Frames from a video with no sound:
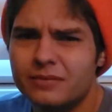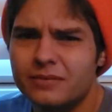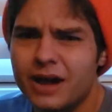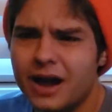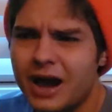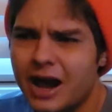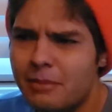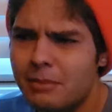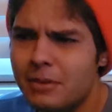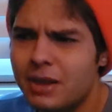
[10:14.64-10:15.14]

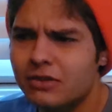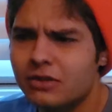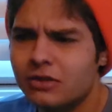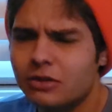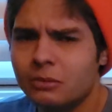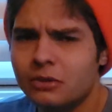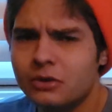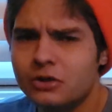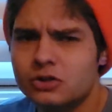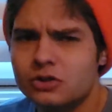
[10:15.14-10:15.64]
I make a
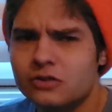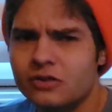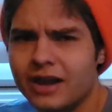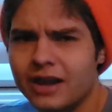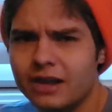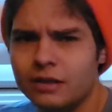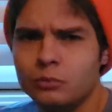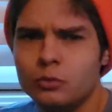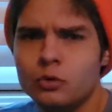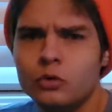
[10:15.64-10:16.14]
simulation because I
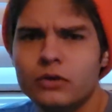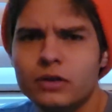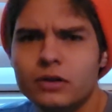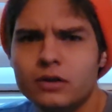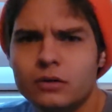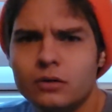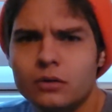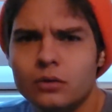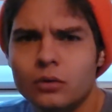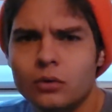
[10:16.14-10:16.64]
can move it?
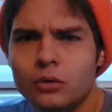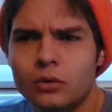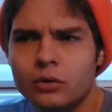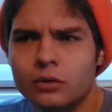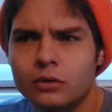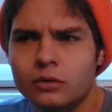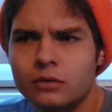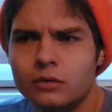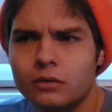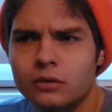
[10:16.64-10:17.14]

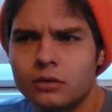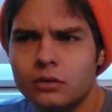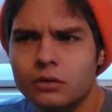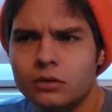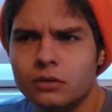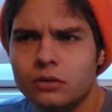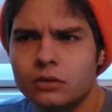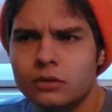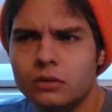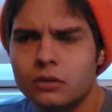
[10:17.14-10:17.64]
Or
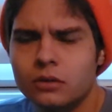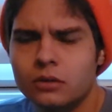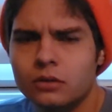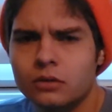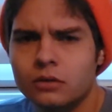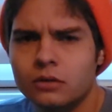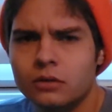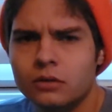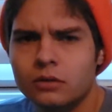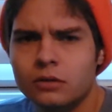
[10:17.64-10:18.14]

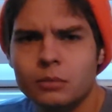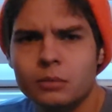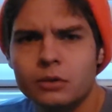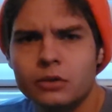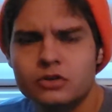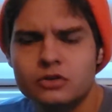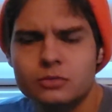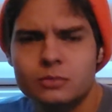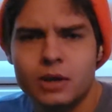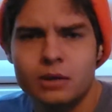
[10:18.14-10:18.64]
does the
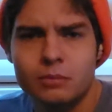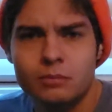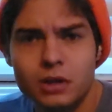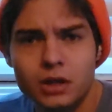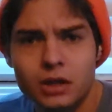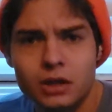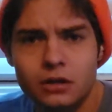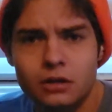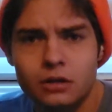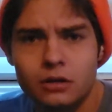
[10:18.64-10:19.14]
simulation make
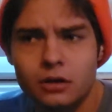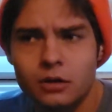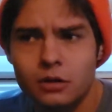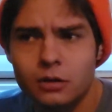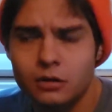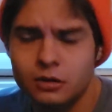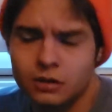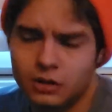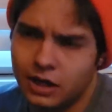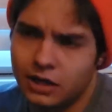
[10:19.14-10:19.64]
me
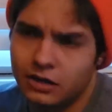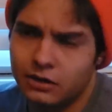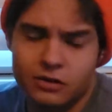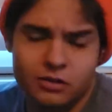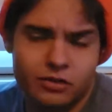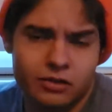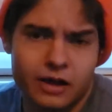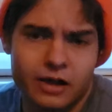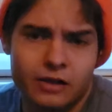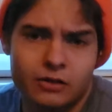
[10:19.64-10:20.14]
and it
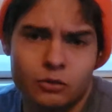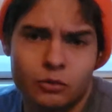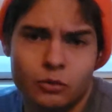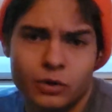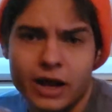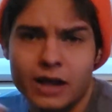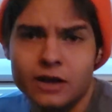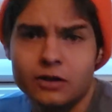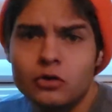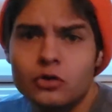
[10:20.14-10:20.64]
decides what
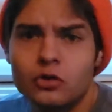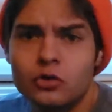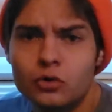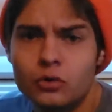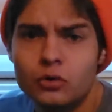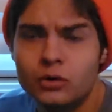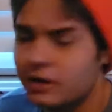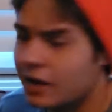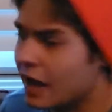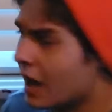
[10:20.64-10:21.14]
I
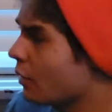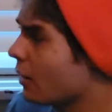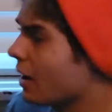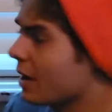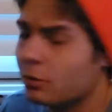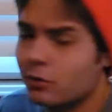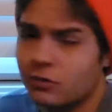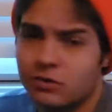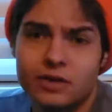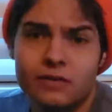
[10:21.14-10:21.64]
do and how I
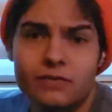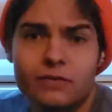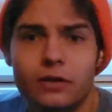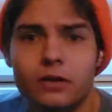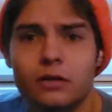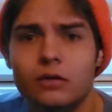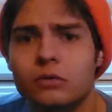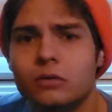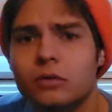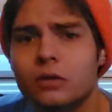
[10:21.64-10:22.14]
perceive
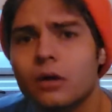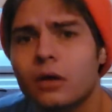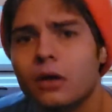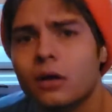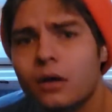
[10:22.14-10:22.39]
things?